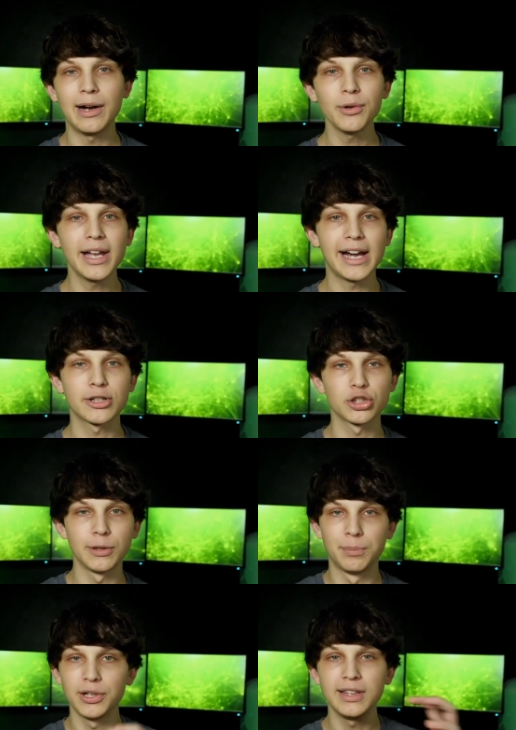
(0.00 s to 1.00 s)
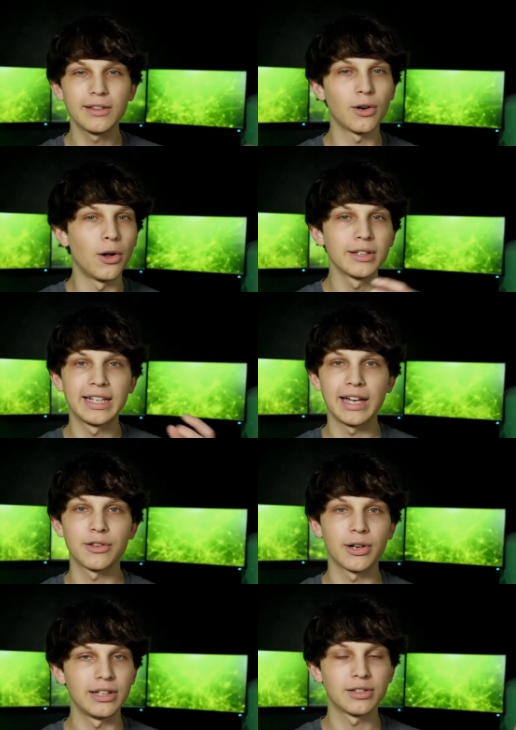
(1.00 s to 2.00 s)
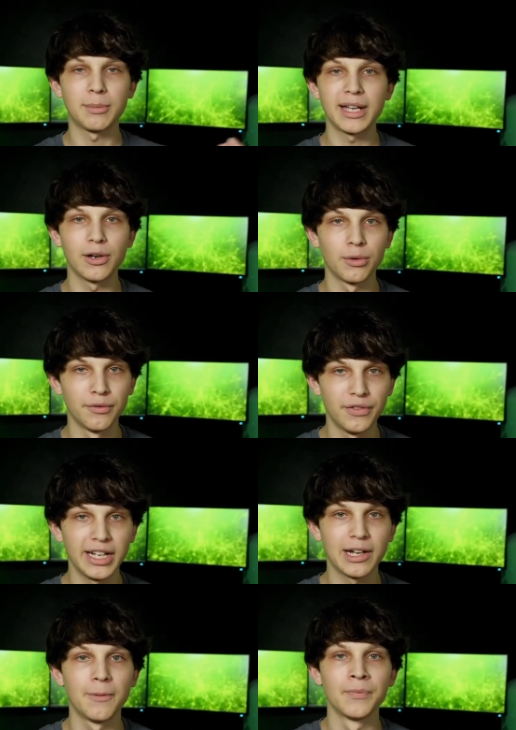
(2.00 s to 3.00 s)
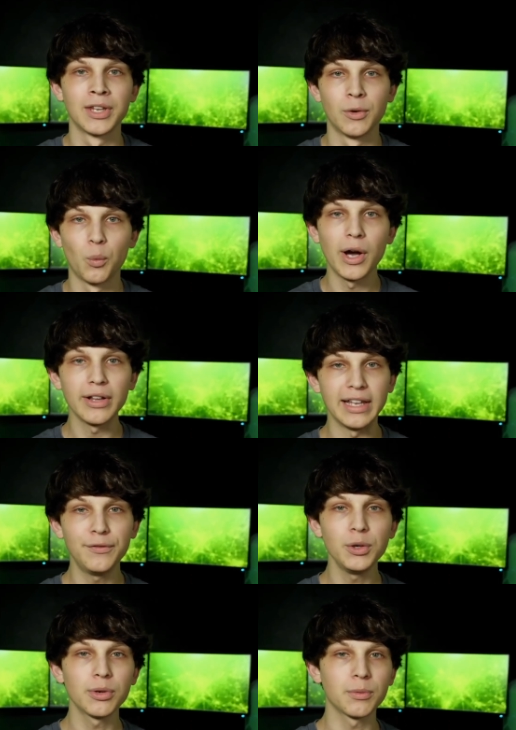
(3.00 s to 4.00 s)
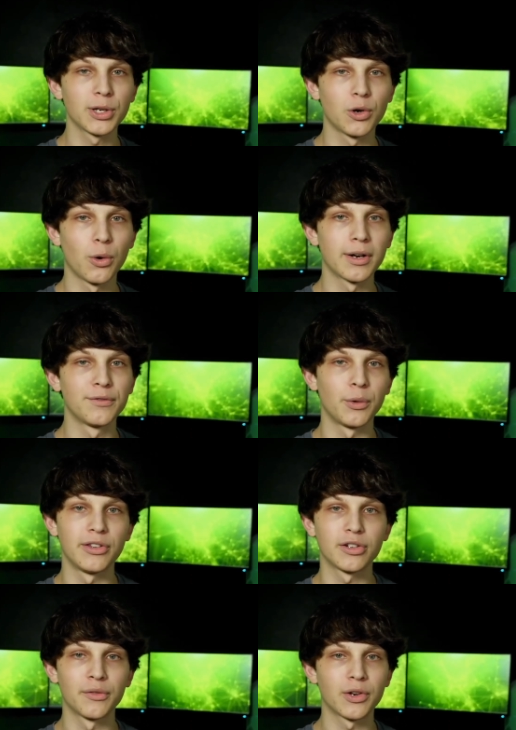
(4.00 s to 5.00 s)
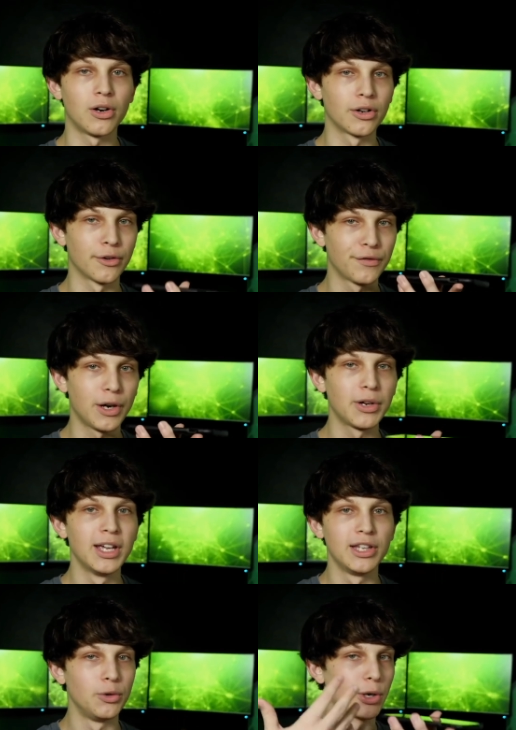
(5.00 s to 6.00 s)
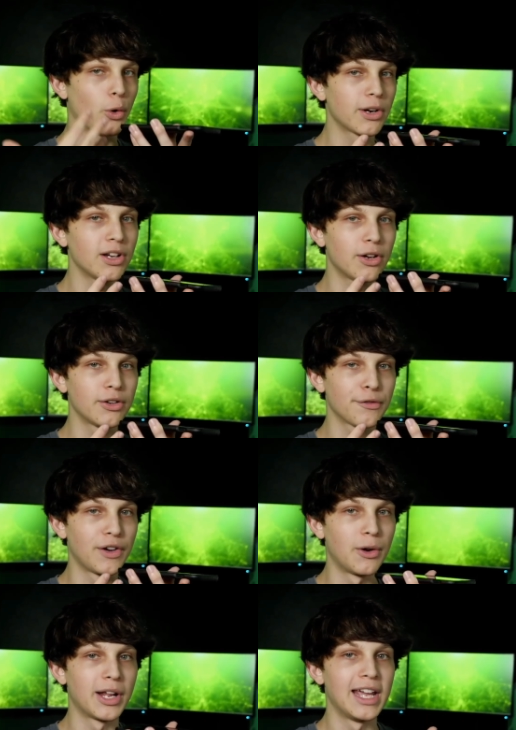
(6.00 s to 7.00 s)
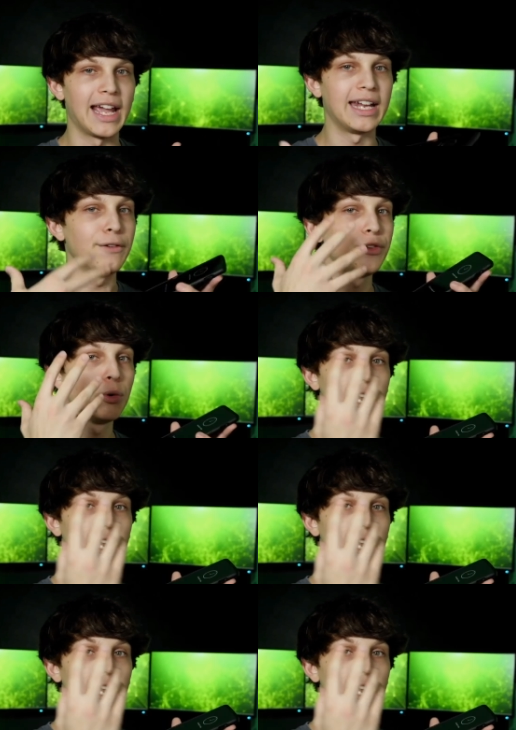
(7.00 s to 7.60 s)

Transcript: how do I actually put these all together into my own video? Well, if you were to record a voiceover on your phone, you record it on your phone, and if